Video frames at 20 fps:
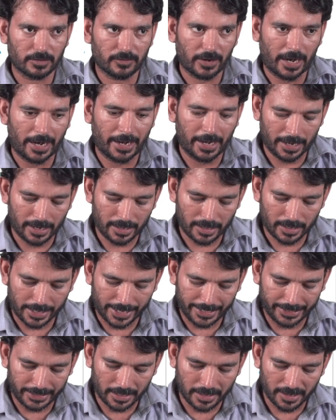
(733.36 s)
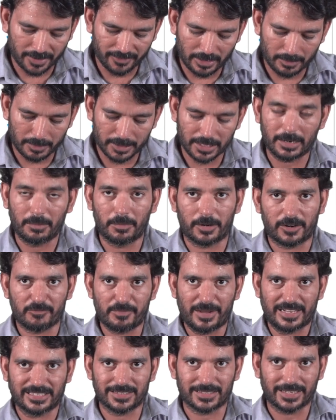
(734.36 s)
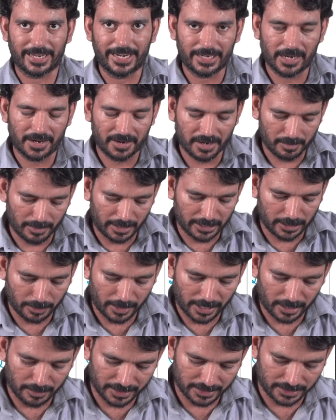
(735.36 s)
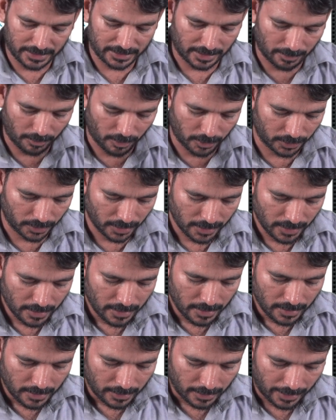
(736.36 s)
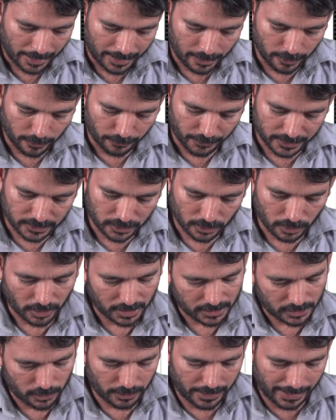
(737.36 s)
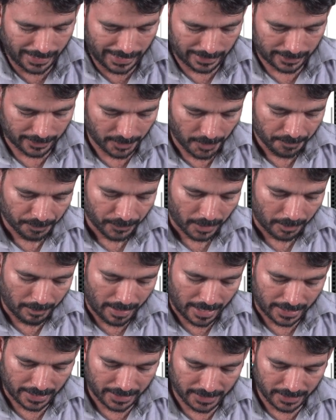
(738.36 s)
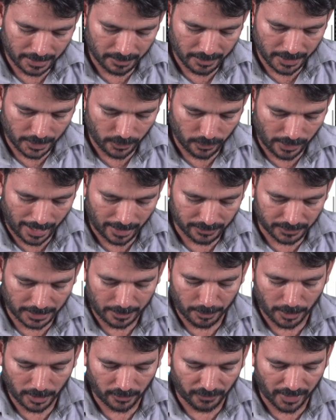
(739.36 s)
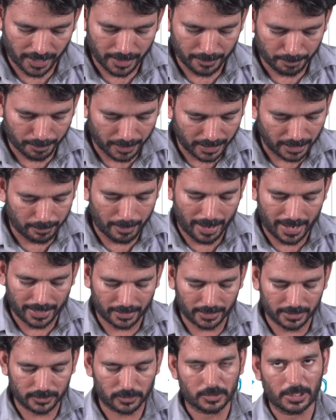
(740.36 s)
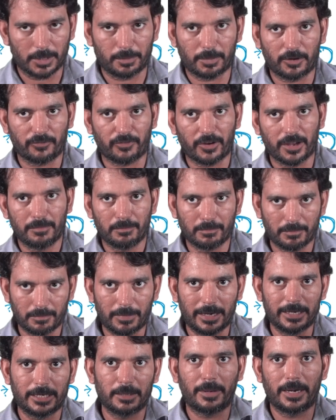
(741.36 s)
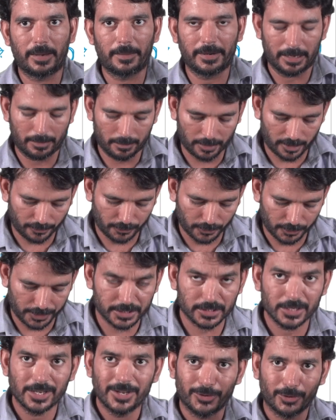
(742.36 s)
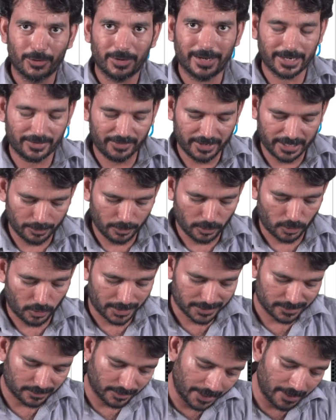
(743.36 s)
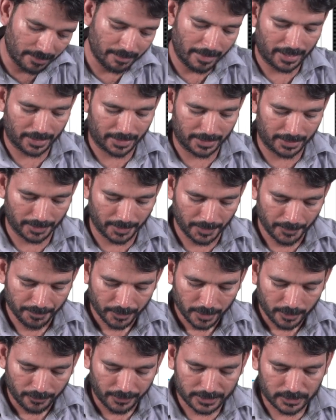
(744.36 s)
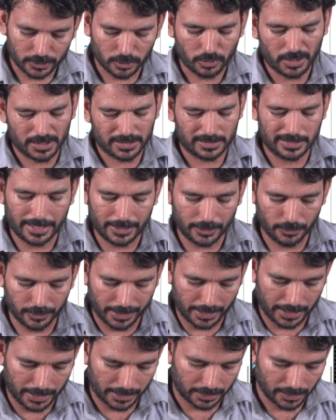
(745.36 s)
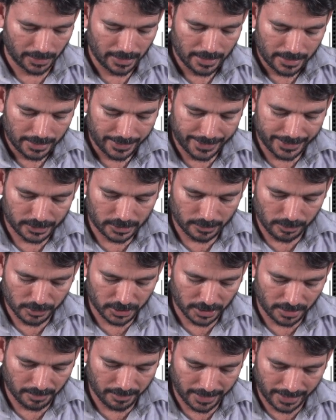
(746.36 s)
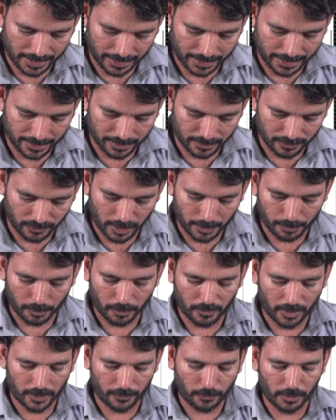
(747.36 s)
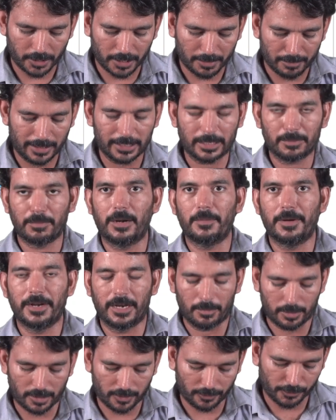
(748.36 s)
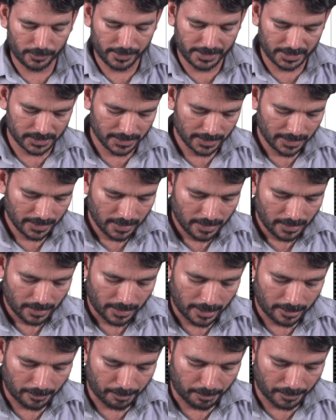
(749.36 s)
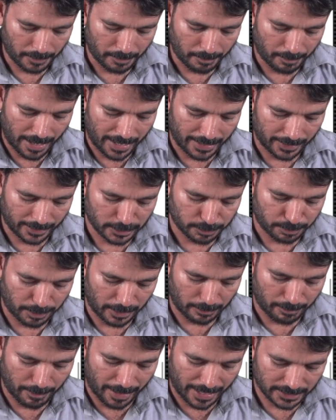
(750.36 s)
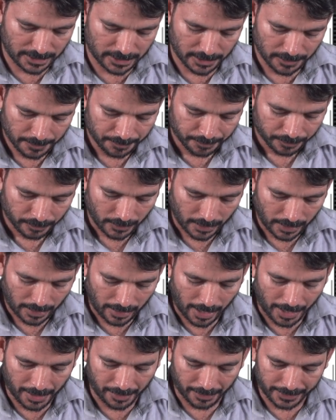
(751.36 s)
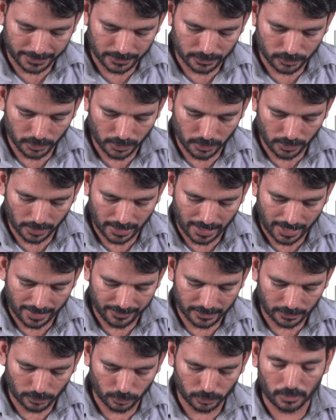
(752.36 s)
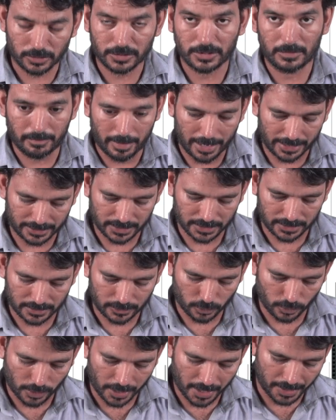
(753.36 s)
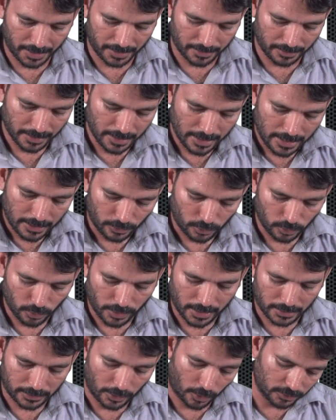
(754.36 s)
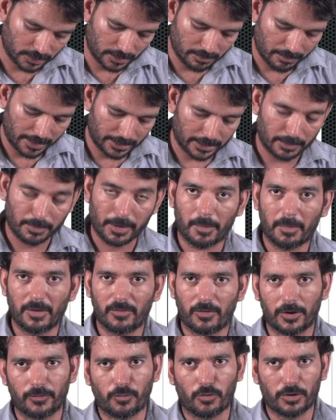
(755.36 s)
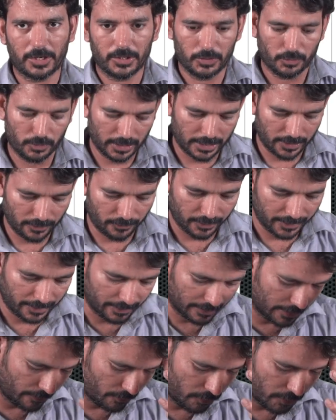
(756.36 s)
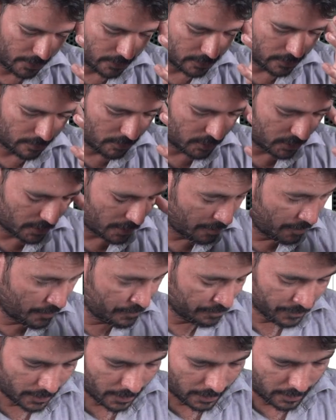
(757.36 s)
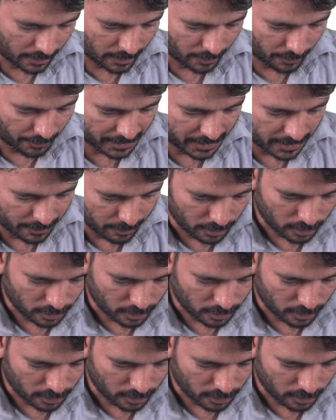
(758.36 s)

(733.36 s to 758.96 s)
800 will be the number of batches, 800 multiplied by this amount, and the fixed cost you deduct. Marketing mein you will have 3.5 per battery, so 3.5 multiplied by number of units, you will get variable cost in marketing. Fixed cost that you deduct. Distribution mein again 140 multiplied by number of units, and batteries per batch 100, so you are having 2000 batches. 2000 multiplied by 140 will give you distribution variable